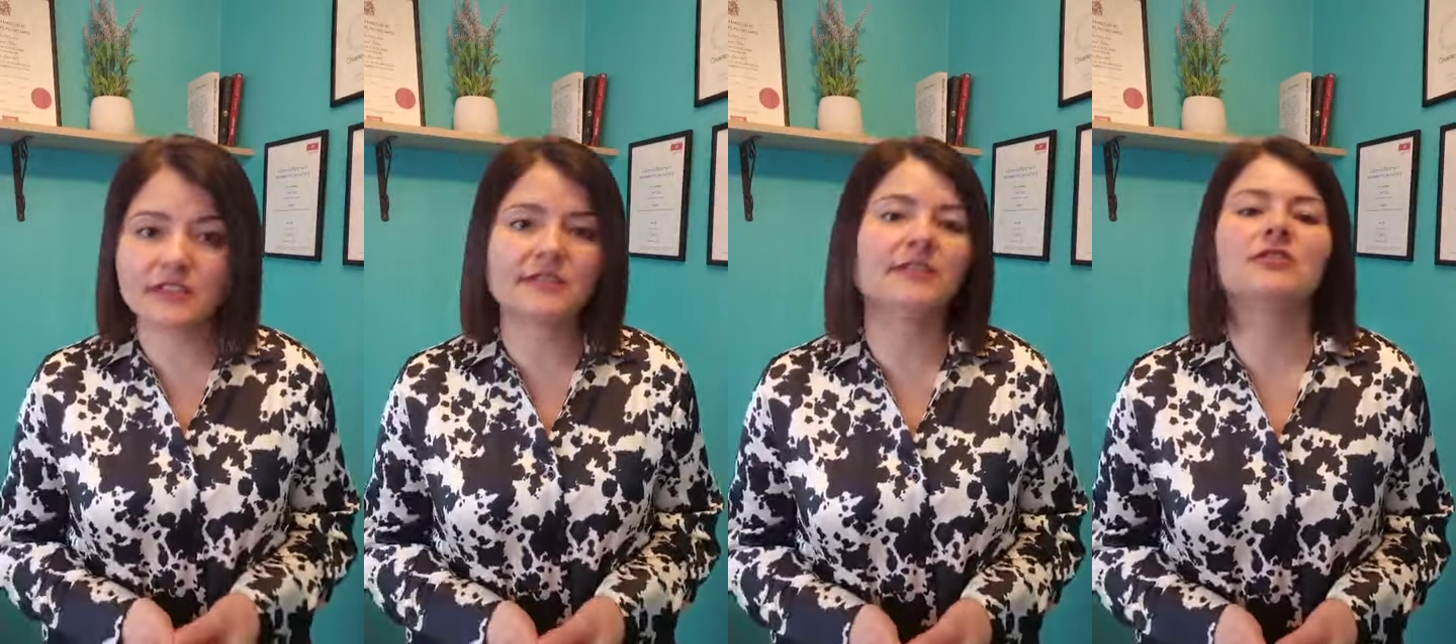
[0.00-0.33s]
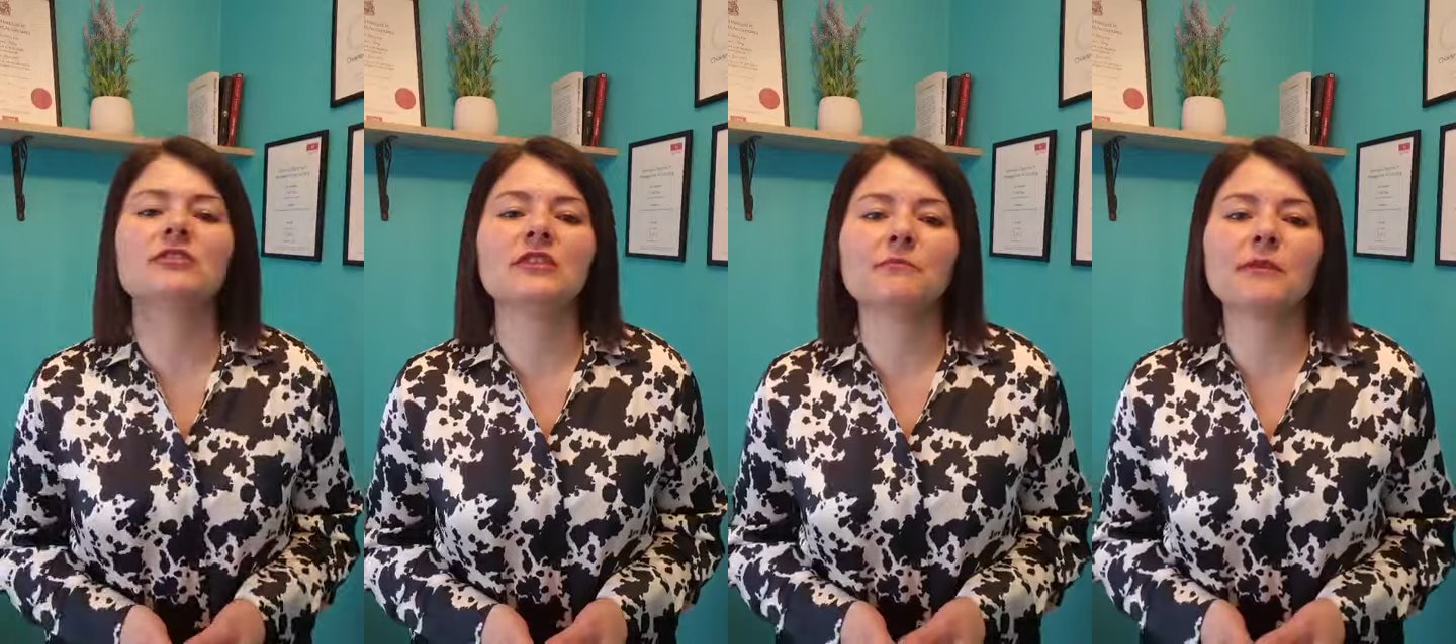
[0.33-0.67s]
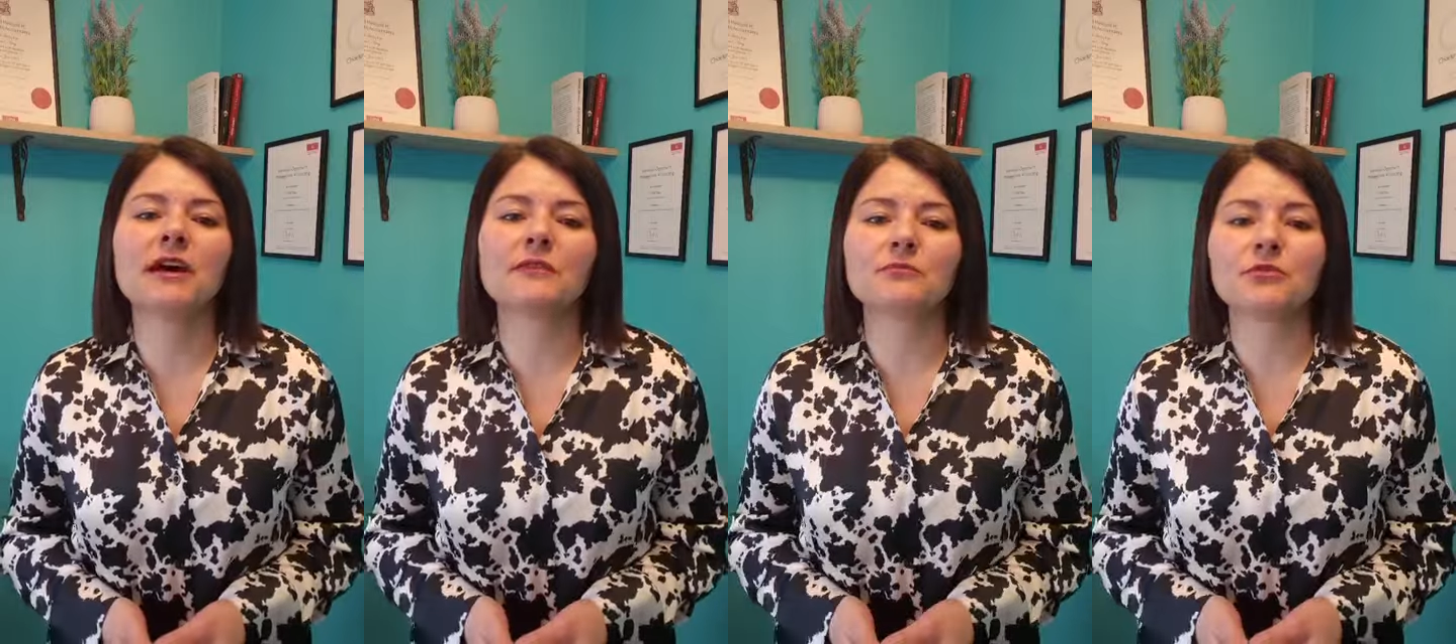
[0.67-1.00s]
decisions
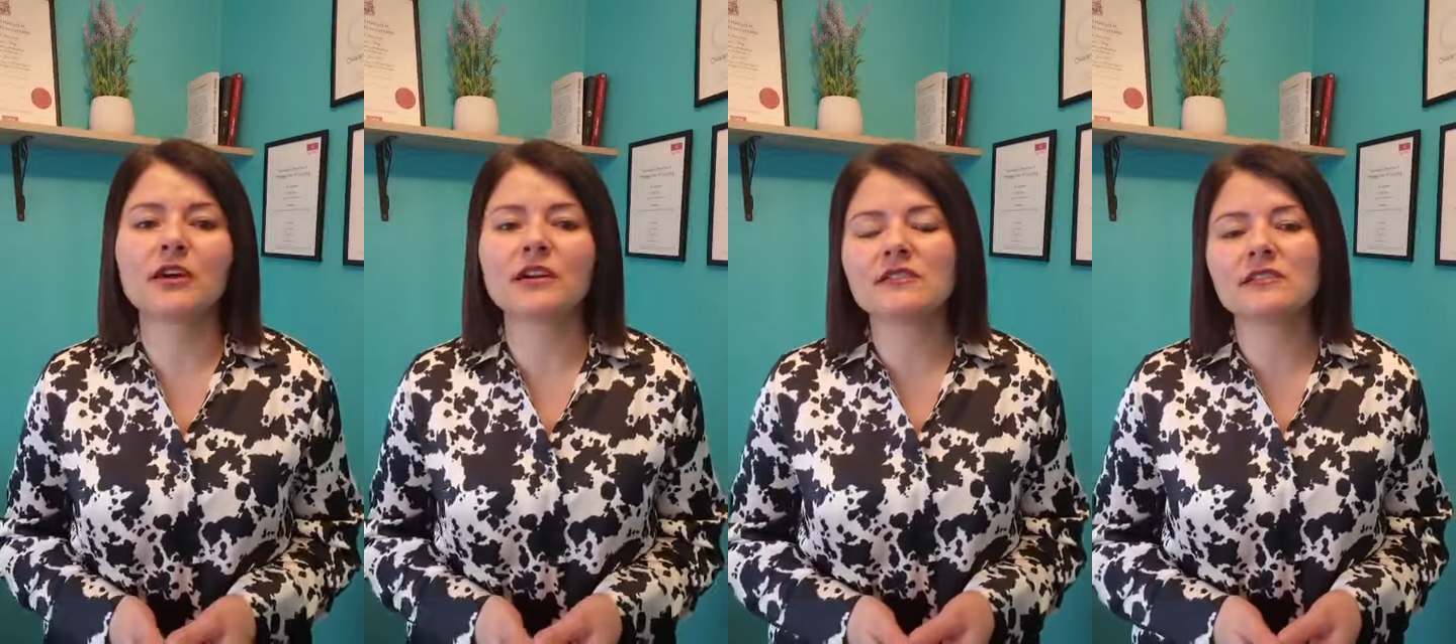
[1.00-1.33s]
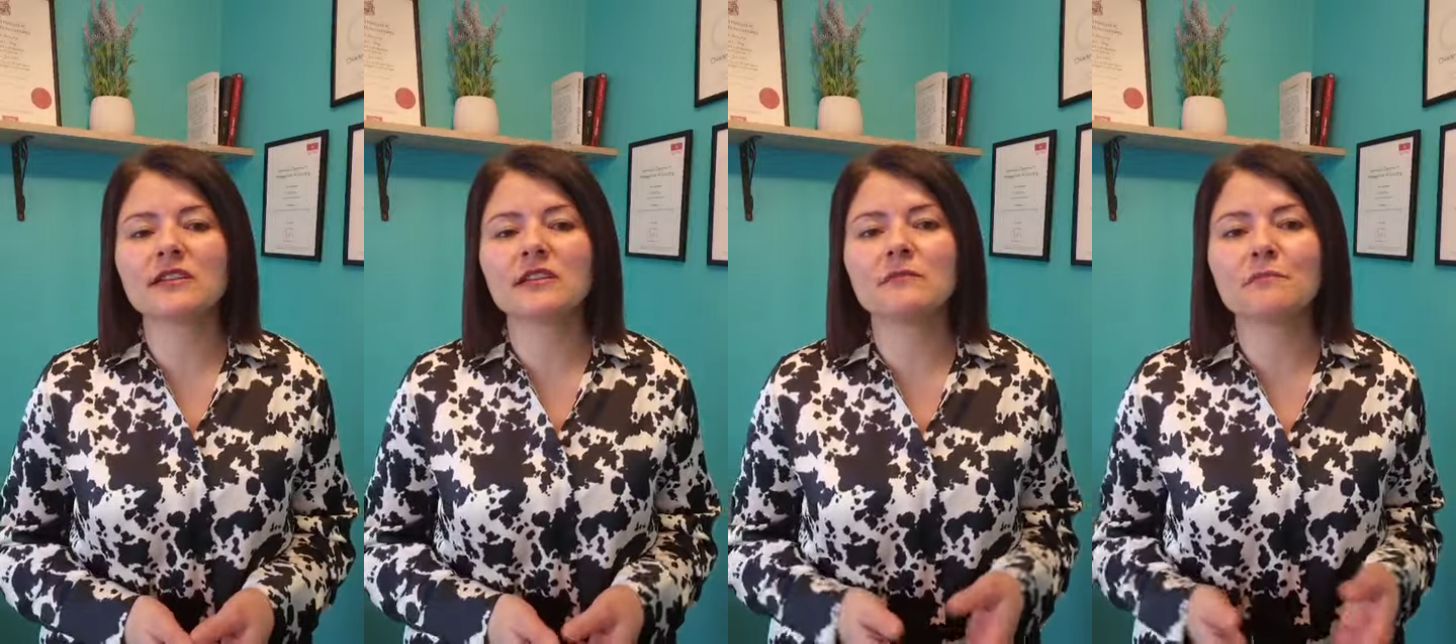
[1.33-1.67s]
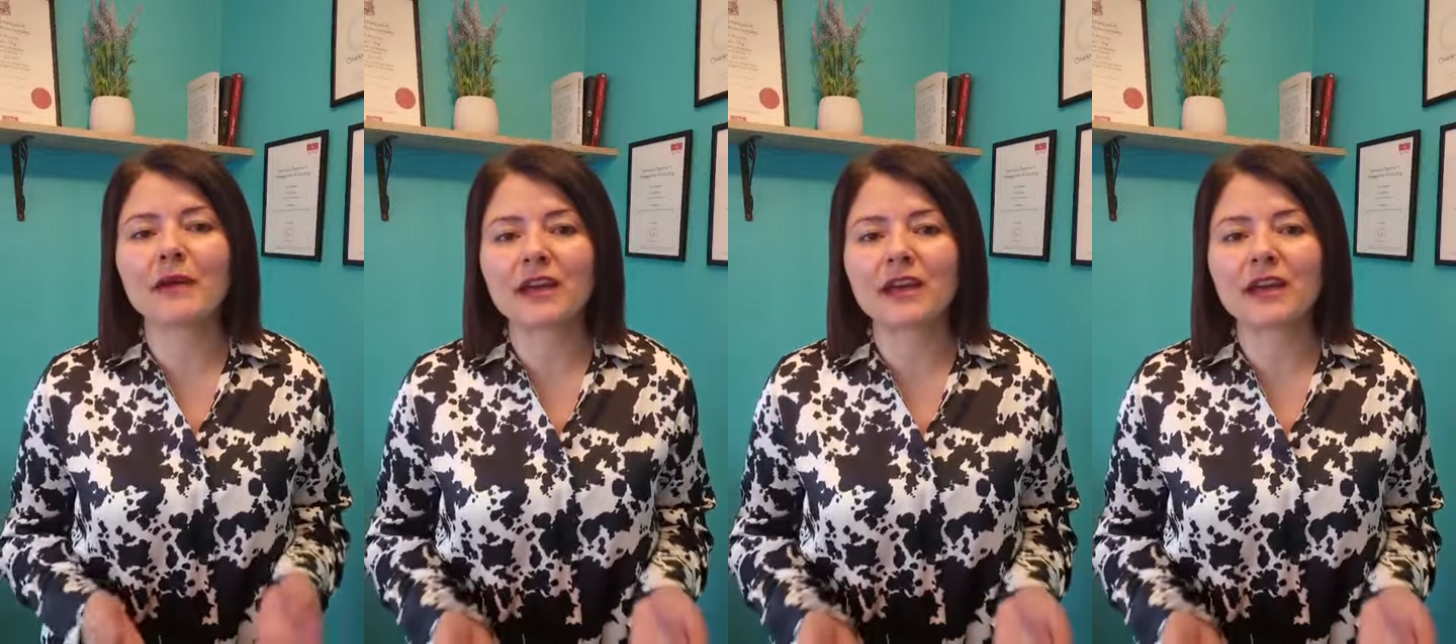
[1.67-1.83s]
about pricing,